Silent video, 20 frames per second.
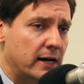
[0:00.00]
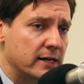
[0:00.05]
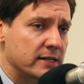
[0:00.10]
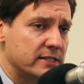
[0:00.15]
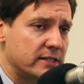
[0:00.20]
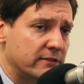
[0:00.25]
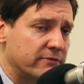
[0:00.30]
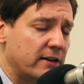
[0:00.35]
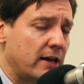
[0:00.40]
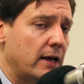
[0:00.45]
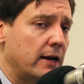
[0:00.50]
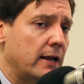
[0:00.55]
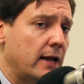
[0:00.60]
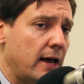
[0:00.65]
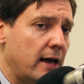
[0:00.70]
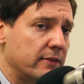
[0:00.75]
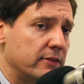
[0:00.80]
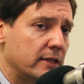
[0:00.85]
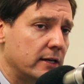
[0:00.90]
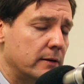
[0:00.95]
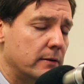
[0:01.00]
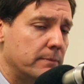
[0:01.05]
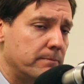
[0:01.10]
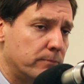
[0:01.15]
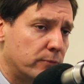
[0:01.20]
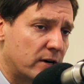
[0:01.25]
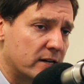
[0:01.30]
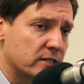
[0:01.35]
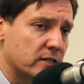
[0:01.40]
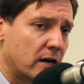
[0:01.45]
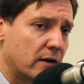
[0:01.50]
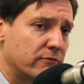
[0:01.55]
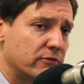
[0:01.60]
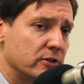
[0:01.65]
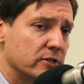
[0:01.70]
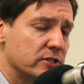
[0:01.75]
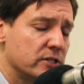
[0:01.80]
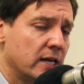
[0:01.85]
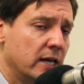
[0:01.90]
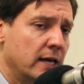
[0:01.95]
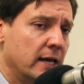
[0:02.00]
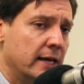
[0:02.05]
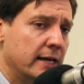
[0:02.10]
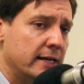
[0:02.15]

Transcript: Stefan, at the press conference.